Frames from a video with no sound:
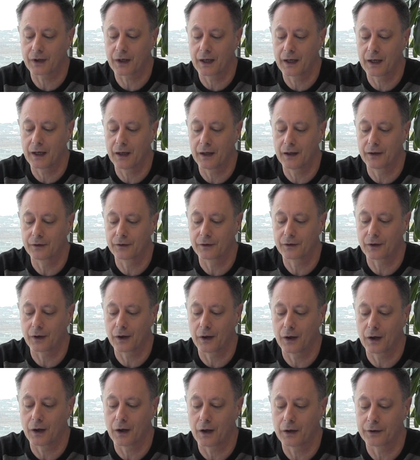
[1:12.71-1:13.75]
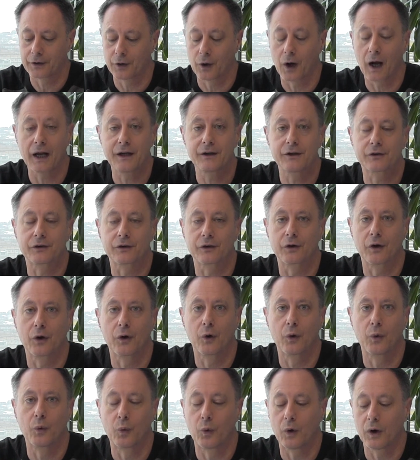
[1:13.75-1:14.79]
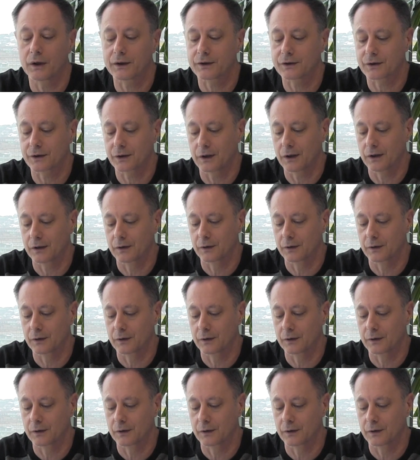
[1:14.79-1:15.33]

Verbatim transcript: And, uh, you know, I didn't know what uh,